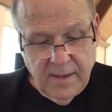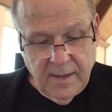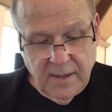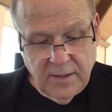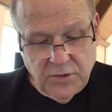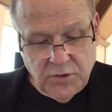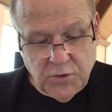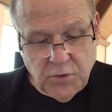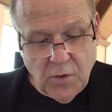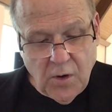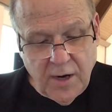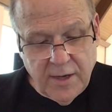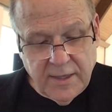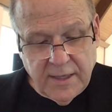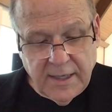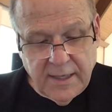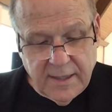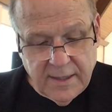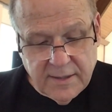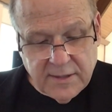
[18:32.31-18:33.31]
Enjoy
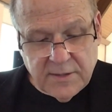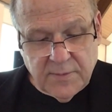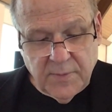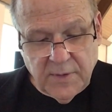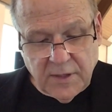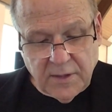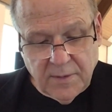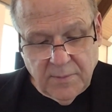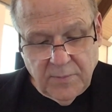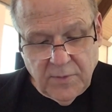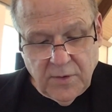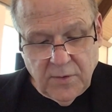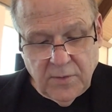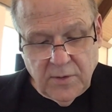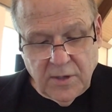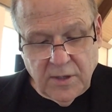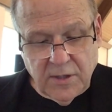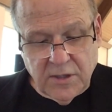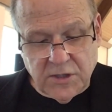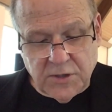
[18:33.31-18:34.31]
the intimate
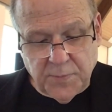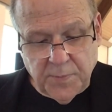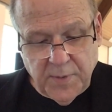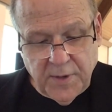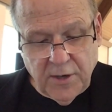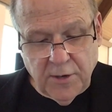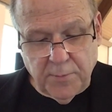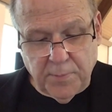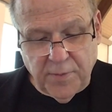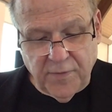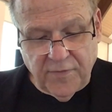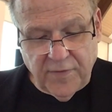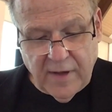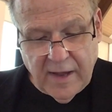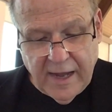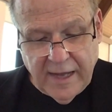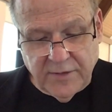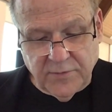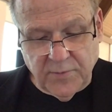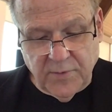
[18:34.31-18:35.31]
communion the Spirit
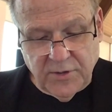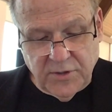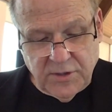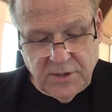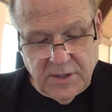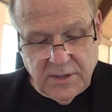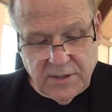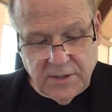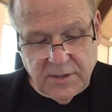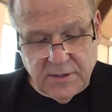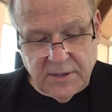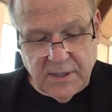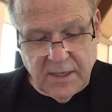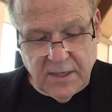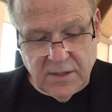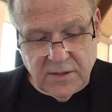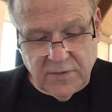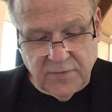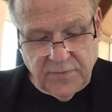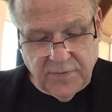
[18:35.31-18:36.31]
provides with Jesus
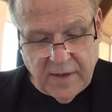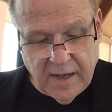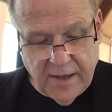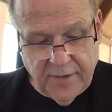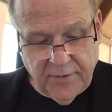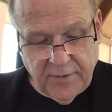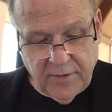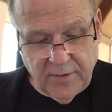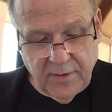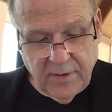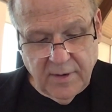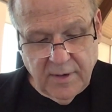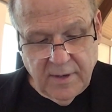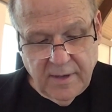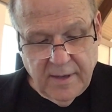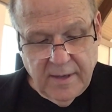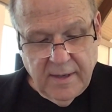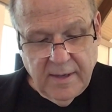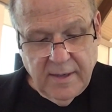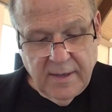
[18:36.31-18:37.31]
and his Father.
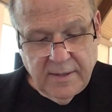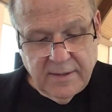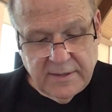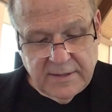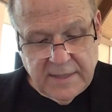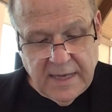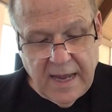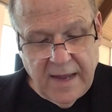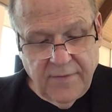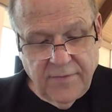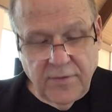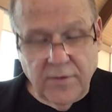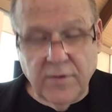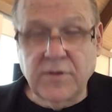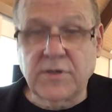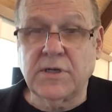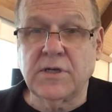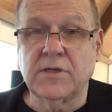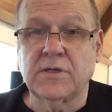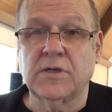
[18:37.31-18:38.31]
Savor
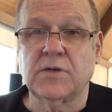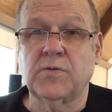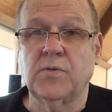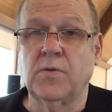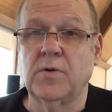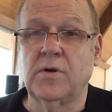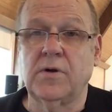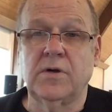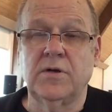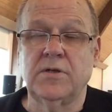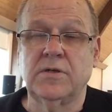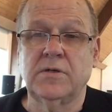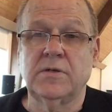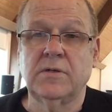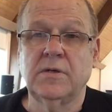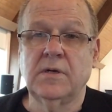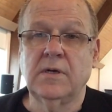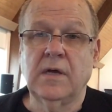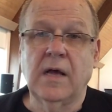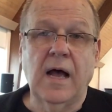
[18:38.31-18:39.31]
Jesus'
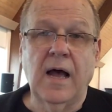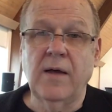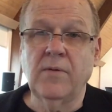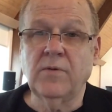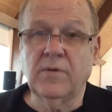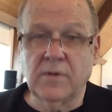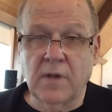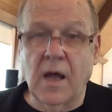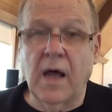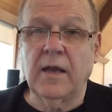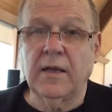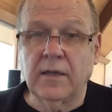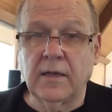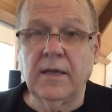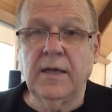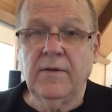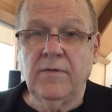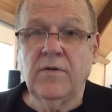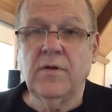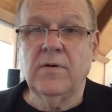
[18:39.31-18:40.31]
words, I will not
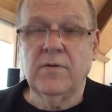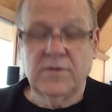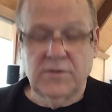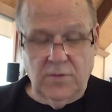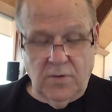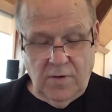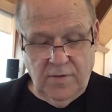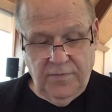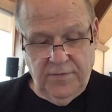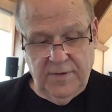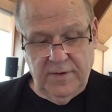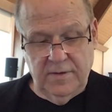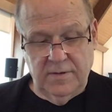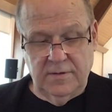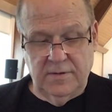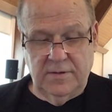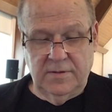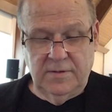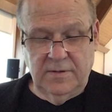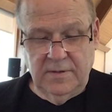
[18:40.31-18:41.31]
leave you as
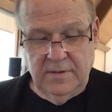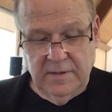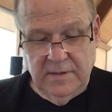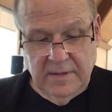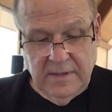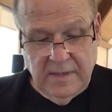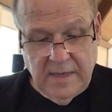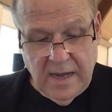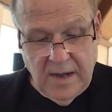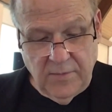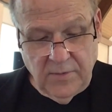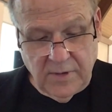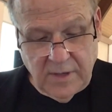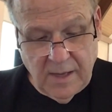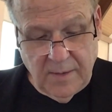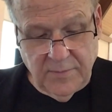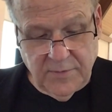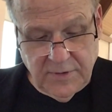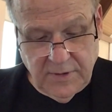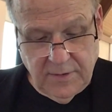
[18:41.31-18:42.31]
orphans. I will
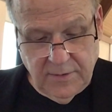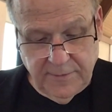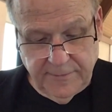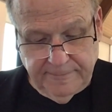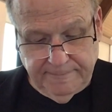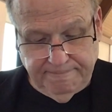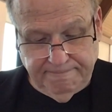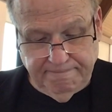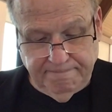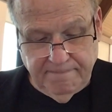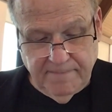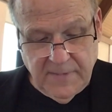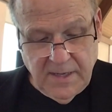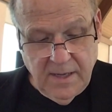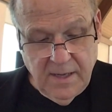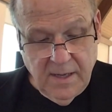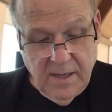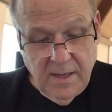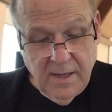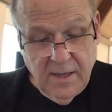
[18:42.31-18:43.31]
come to you.
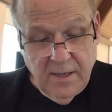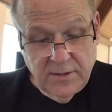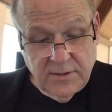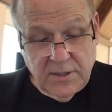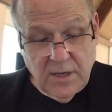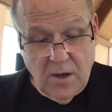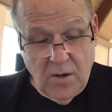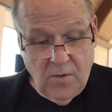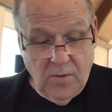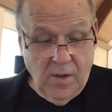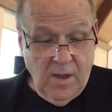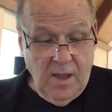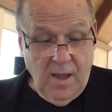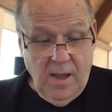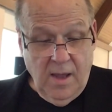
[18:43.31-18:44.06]
So,